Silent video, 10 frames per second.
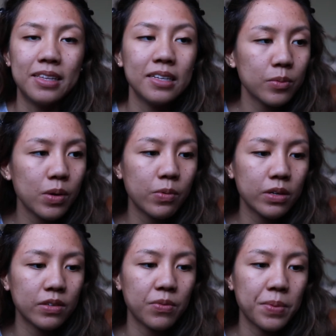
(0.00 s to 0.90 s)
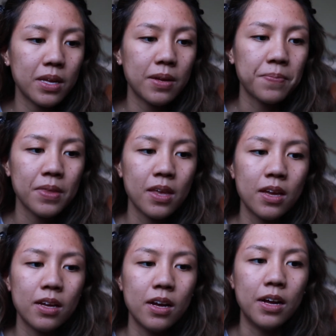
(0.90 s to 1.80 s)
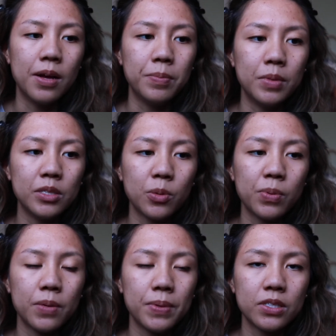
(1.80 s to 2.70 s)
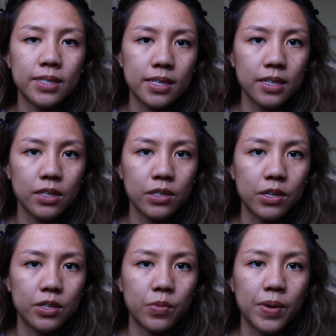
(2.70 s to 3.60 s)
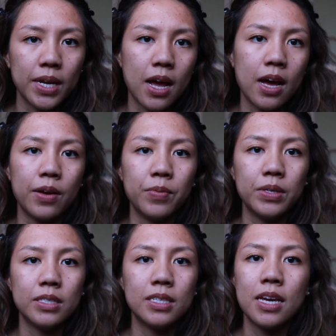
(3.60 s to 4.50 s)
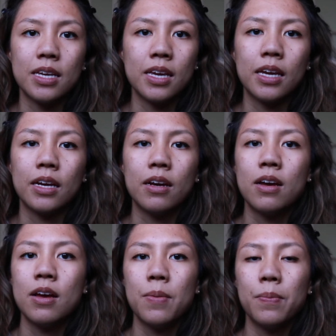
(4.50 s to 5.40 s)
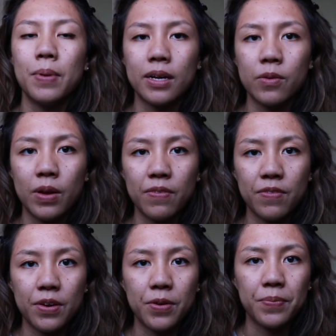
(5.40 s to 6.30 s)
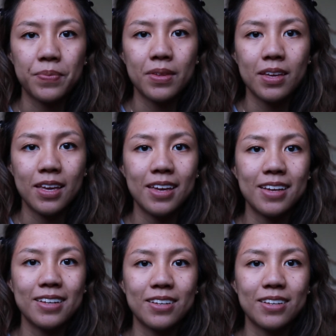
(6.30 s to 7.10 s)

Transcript: this is what works for me. These are pretty much things I learned when I was taking black and white film in